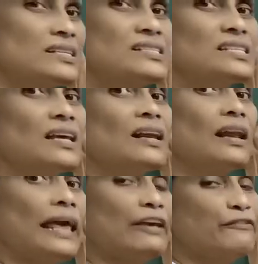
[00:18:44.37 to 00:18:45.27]
are
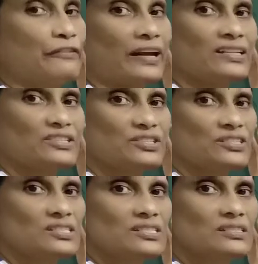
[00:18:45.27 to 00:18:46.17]
like
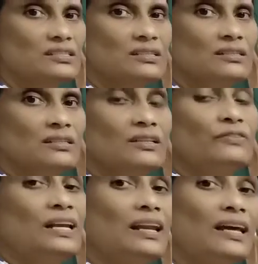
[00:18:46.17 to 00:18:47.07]
fractions. If the
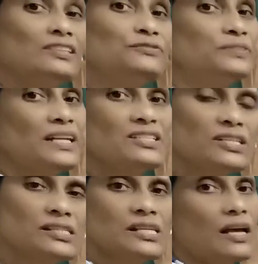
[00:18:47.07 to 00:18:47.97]
like fractions
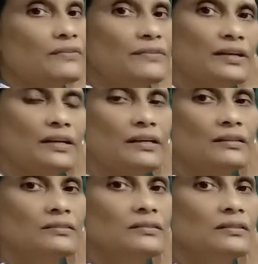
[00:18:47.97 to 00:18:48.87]
are there,
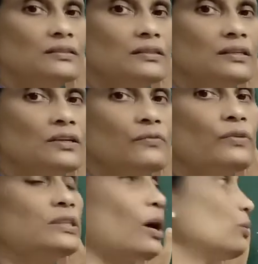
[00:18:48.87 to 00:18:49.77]

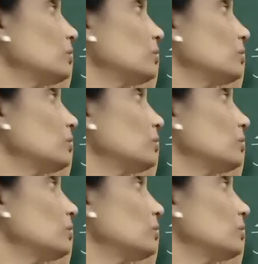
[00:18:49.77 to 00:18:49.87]
without